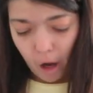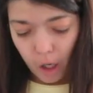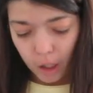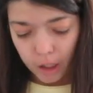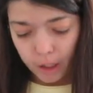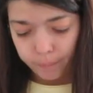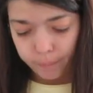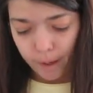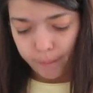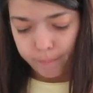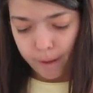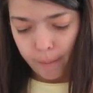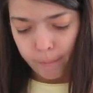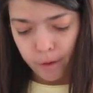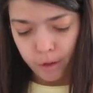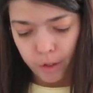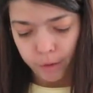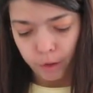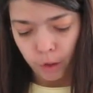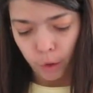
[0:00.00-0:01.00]
Haunted by
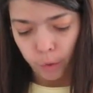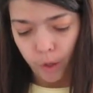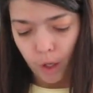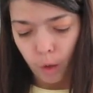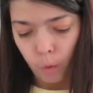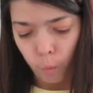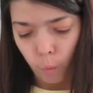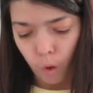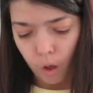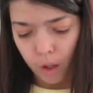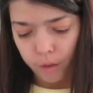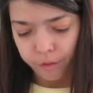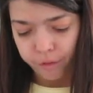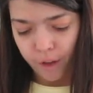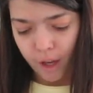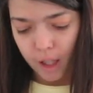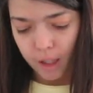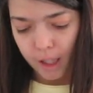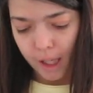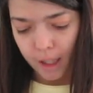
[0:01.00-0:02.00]
memories of the Great War,
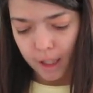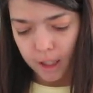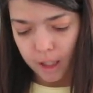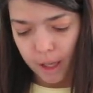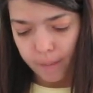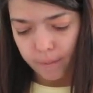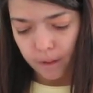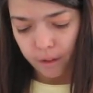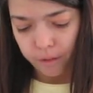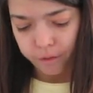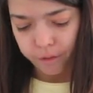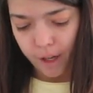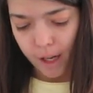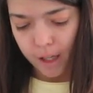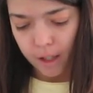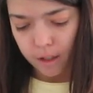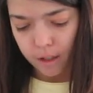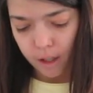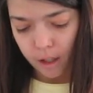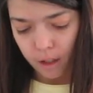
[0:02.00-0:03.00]
failed academic
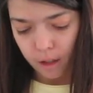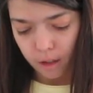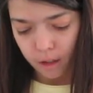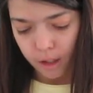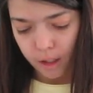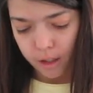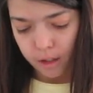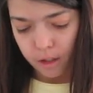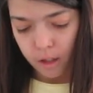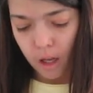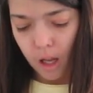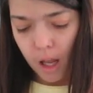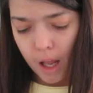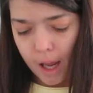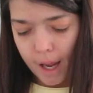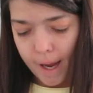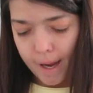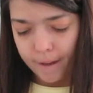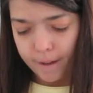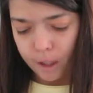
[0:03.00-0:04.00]
Frank Nicholas
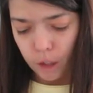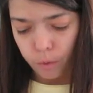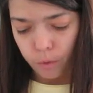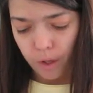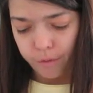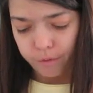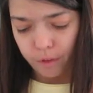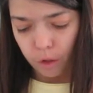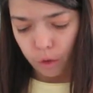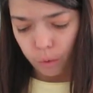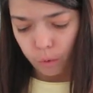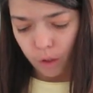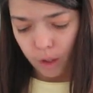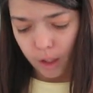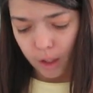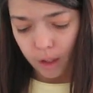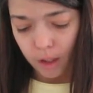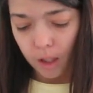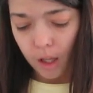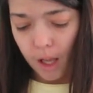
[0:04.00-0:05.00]
and his wife
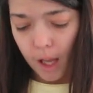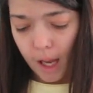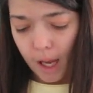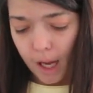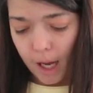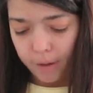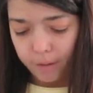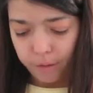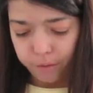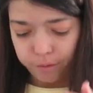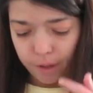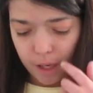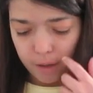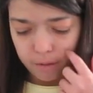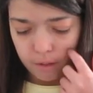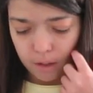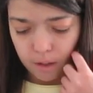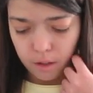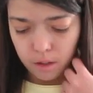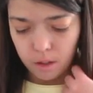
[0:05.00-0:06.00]
Dora have
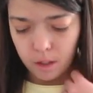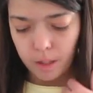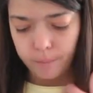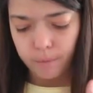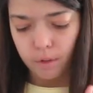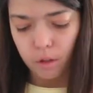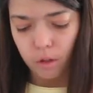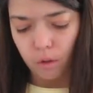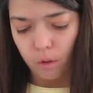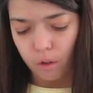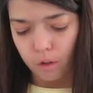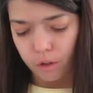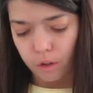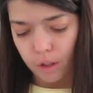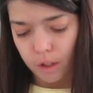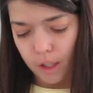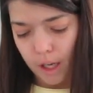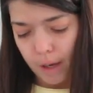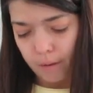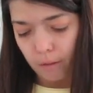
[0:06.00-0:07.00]
arrived in the sleeping
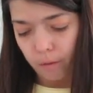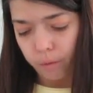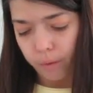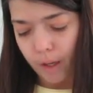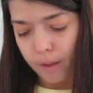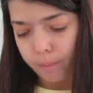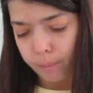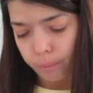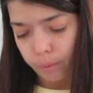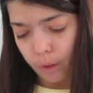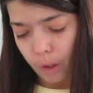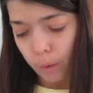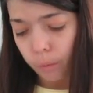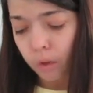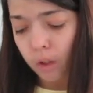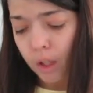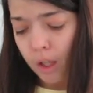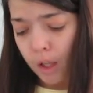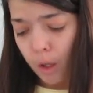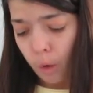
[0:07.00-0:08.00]
Georgian town of Whiteville,
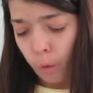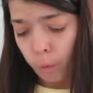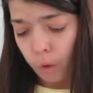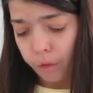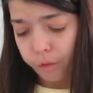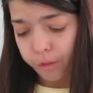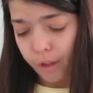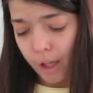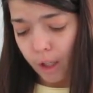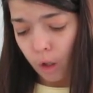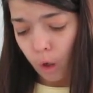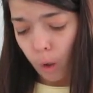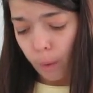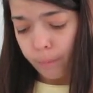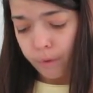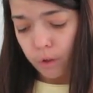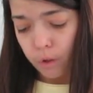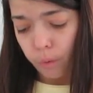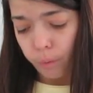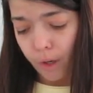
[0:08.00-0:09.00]
where Frank
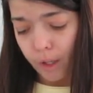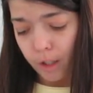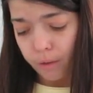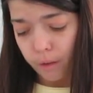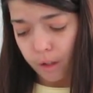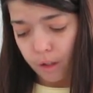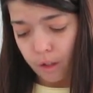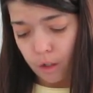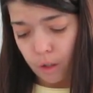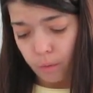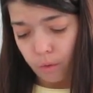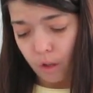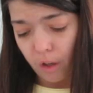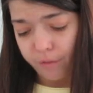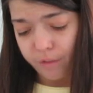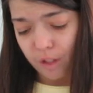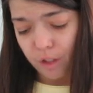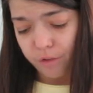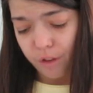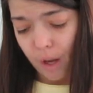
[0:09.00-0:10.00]
hopes to write a history
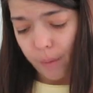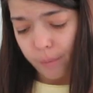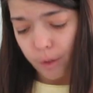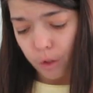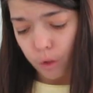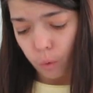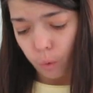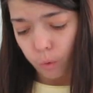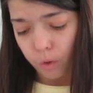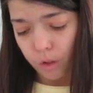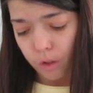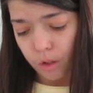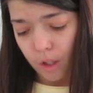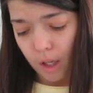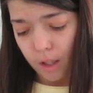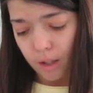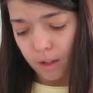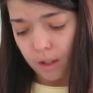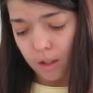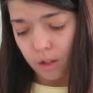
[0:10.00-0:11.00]
of his family's old
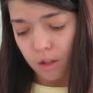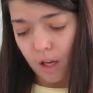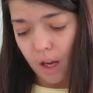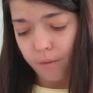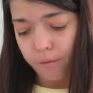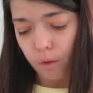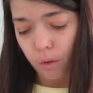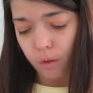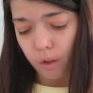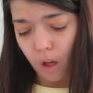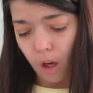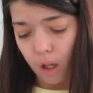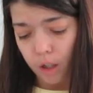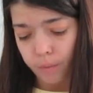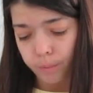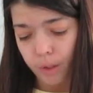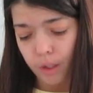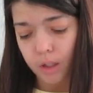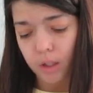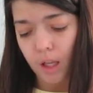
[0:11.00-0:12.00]
estate, the
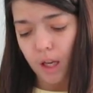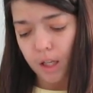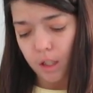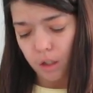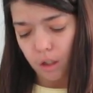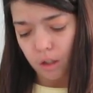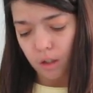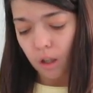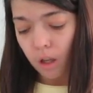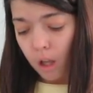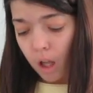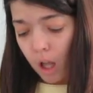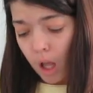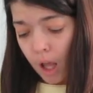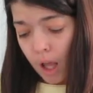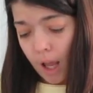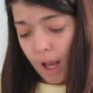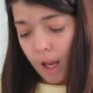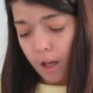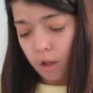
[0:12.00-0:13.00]
Savoyard Plantation,
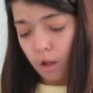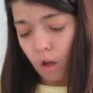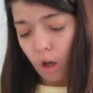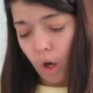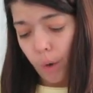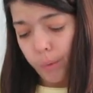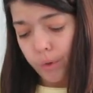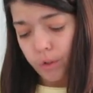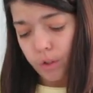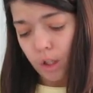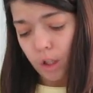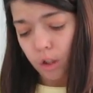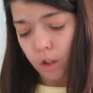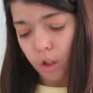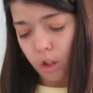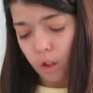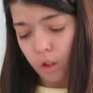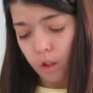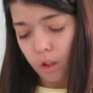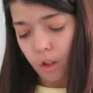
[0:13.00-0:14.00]
and the horrors that
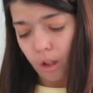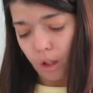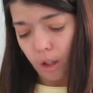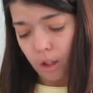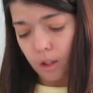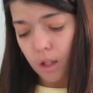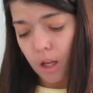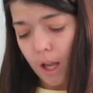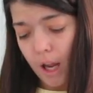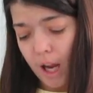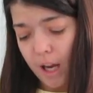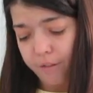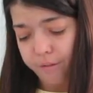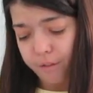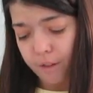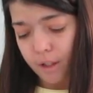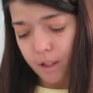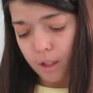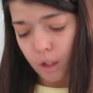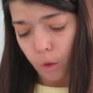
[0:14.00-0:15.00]
occurred there. At
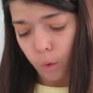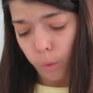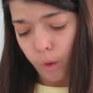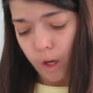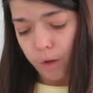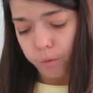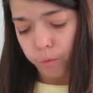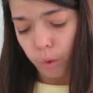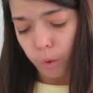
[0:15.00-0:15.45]
first, the great